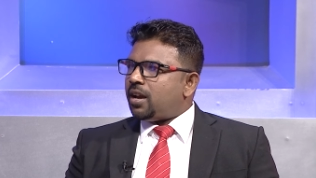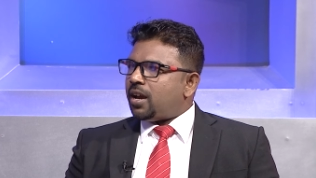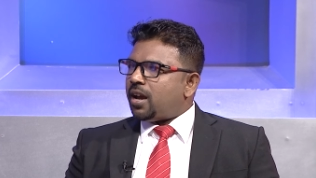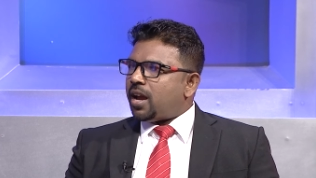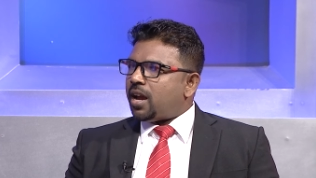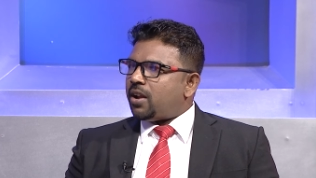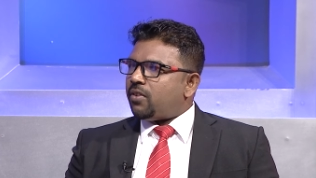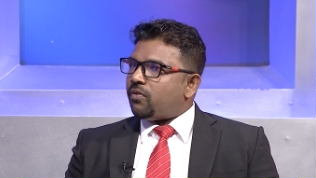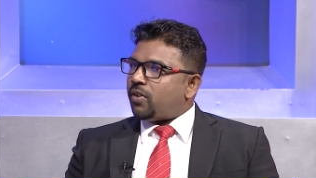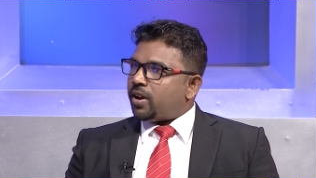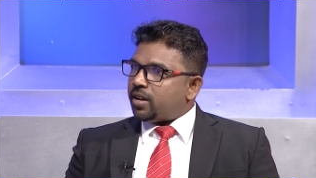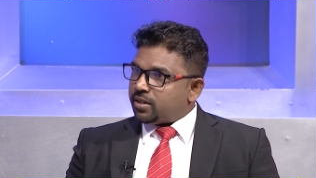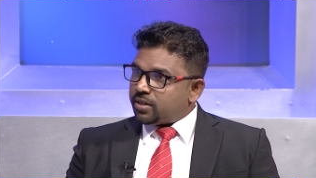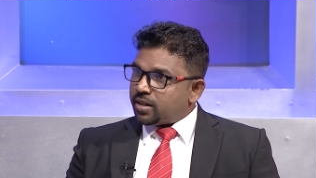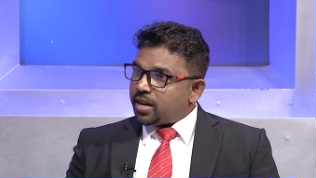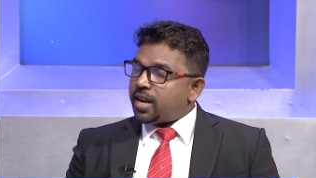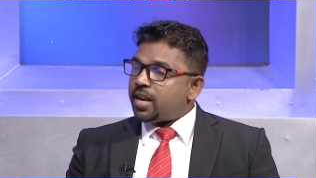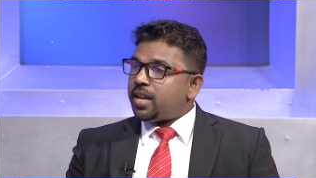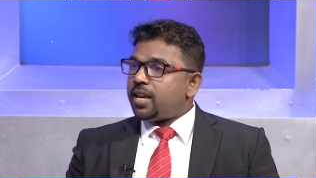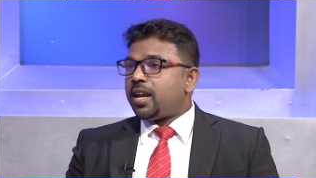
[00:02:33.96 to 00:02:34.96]
and fire
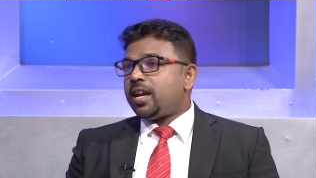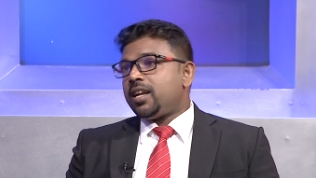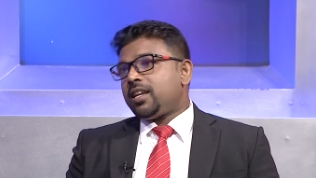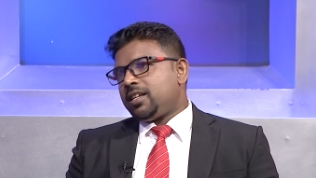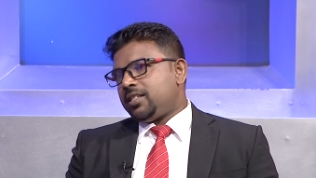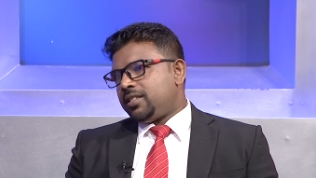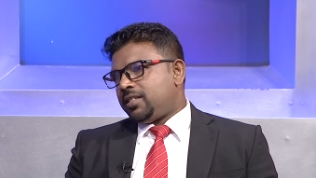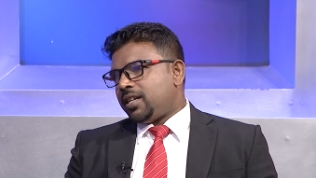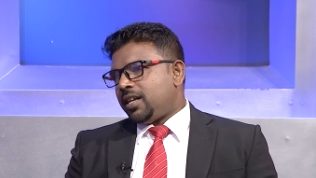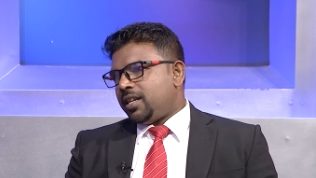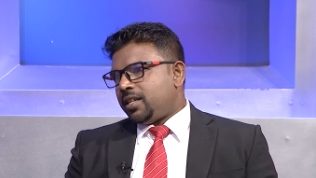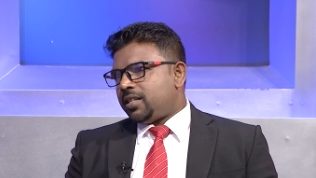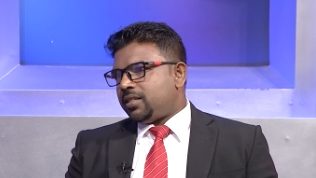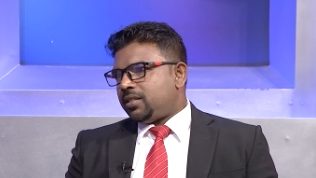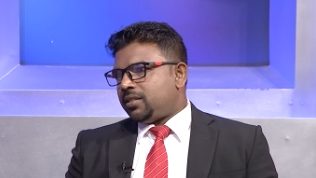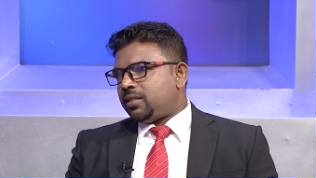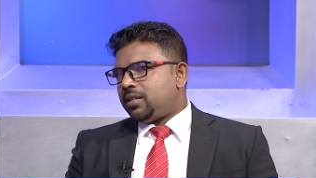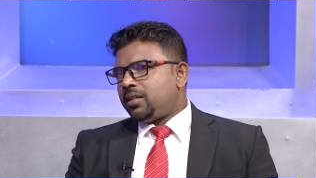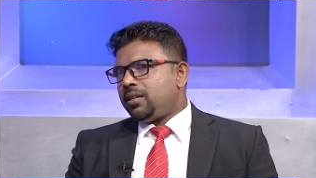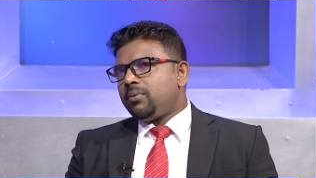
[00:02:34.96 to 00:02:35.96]
training and
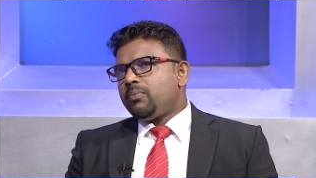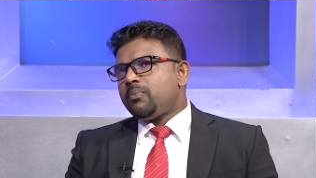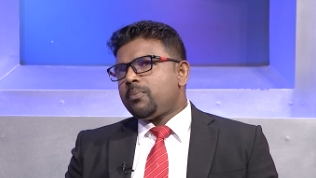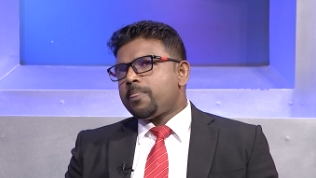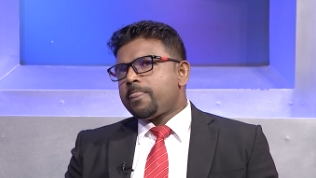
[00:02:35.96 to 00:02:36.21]
consultancy.